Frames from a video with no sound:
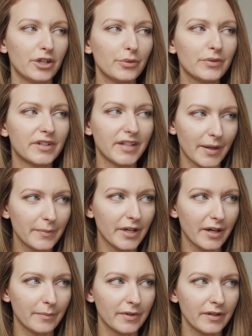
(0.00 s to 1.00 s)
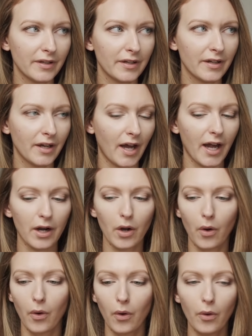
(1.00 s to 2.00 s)
You dum dum. I got
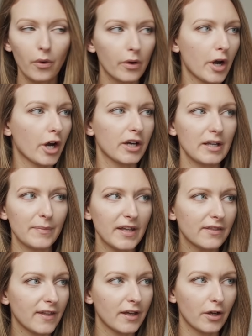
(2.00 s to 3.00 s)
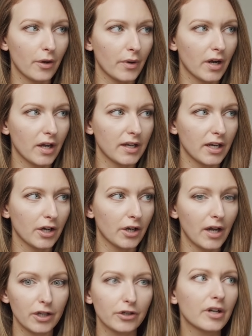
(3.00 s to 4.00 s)
a whole Cardi B thing going on here,
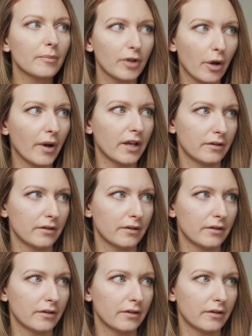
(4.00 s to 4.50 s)
and you're gonna blow